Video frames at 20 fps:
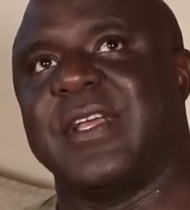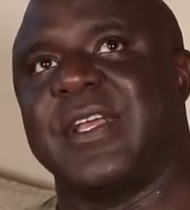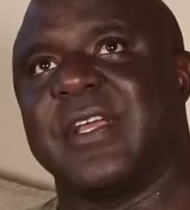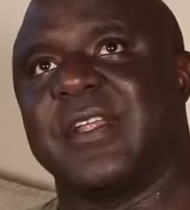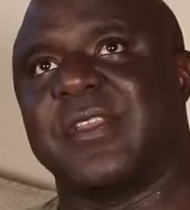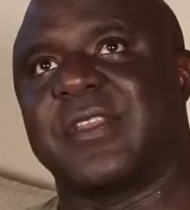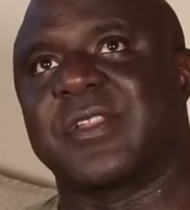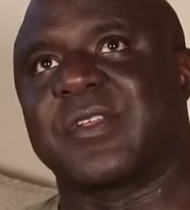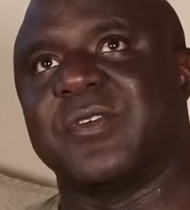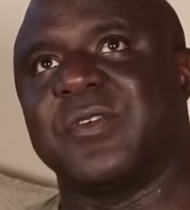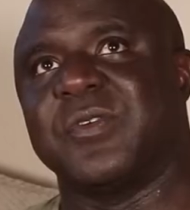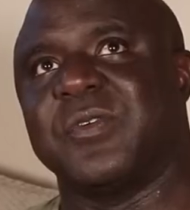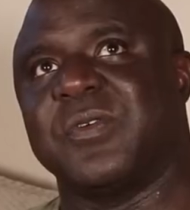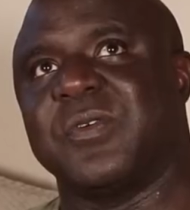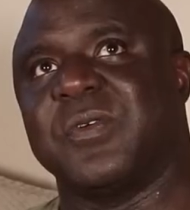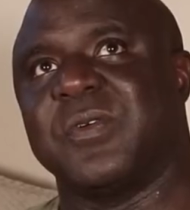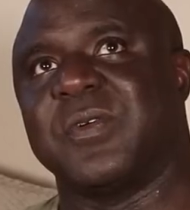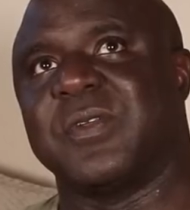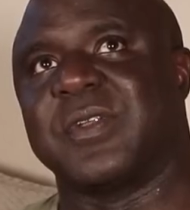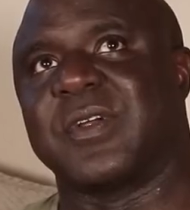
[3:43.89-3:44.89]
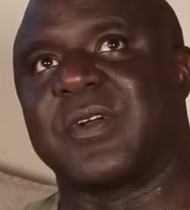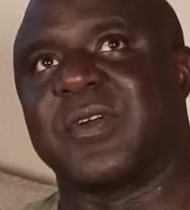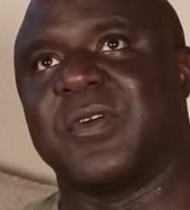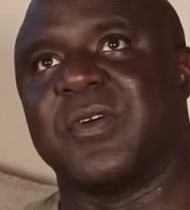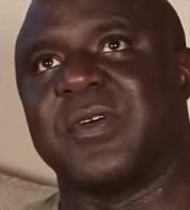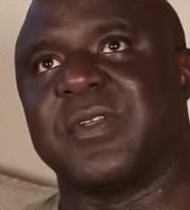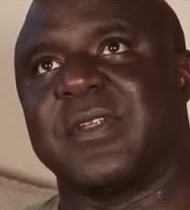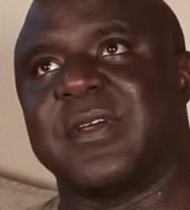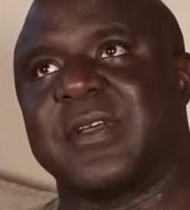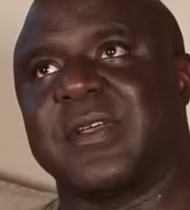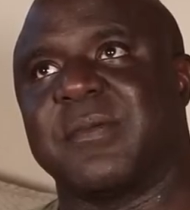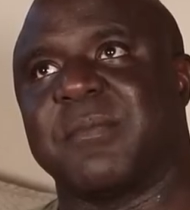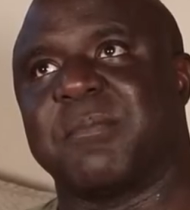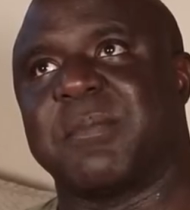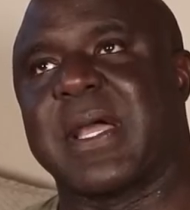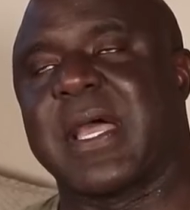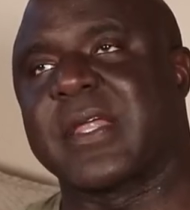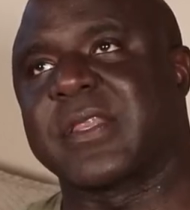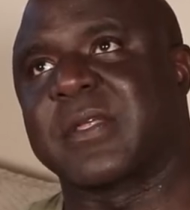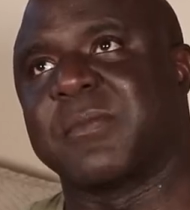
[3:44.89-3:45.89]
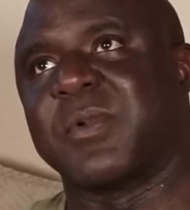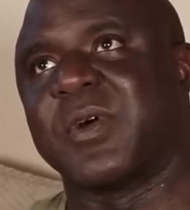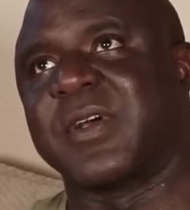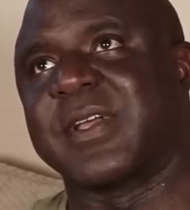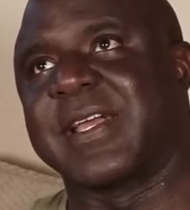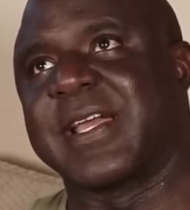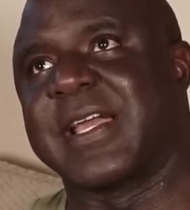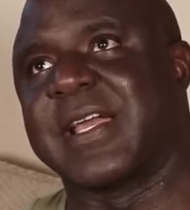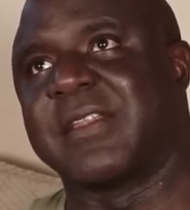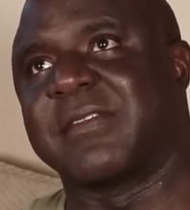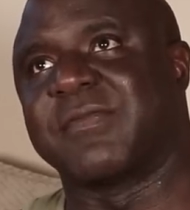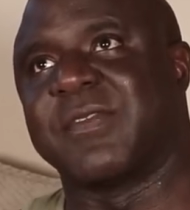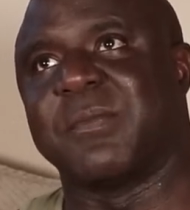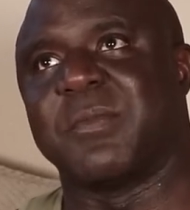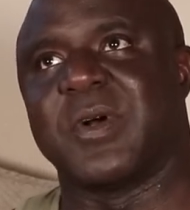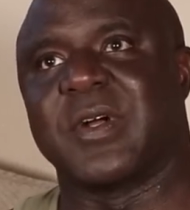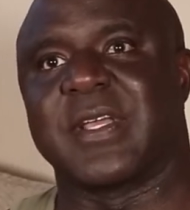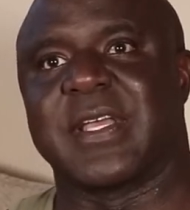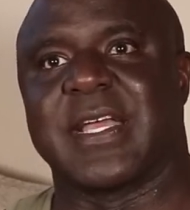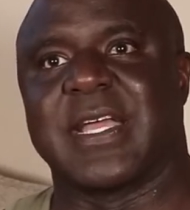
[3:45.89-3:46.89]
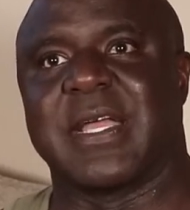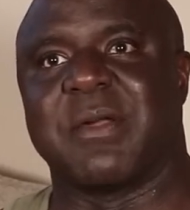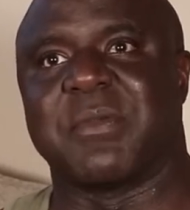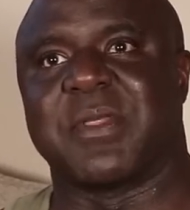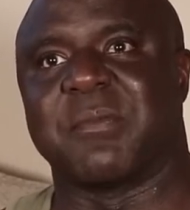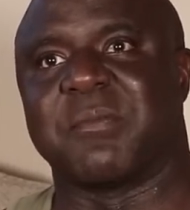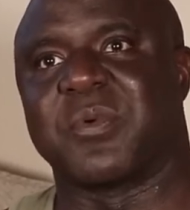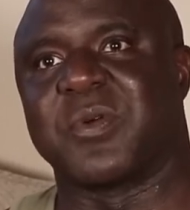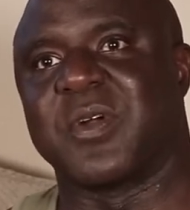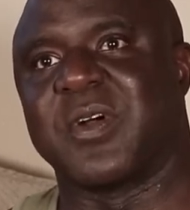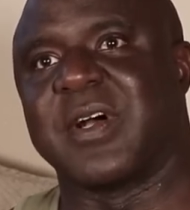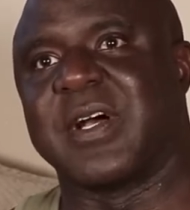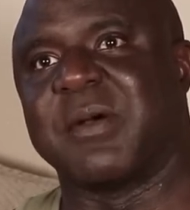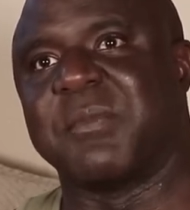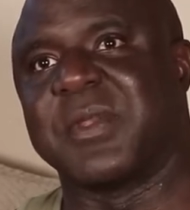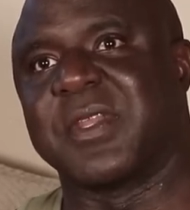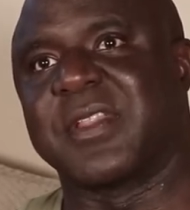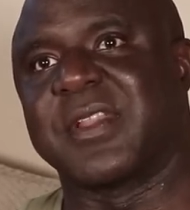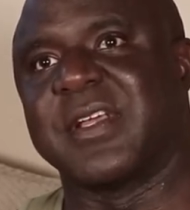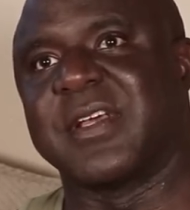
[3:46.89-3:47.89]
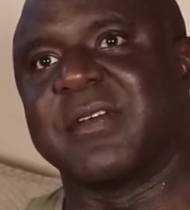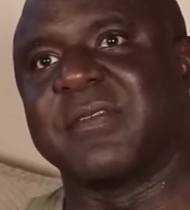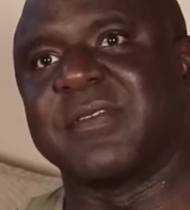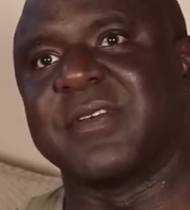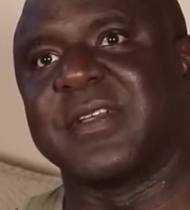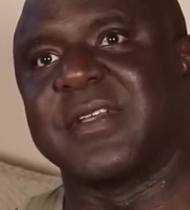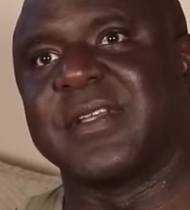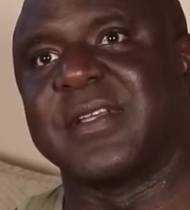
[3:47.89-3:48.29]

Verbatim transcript: in school and they're going to basketball games, football games, and prom and stuff?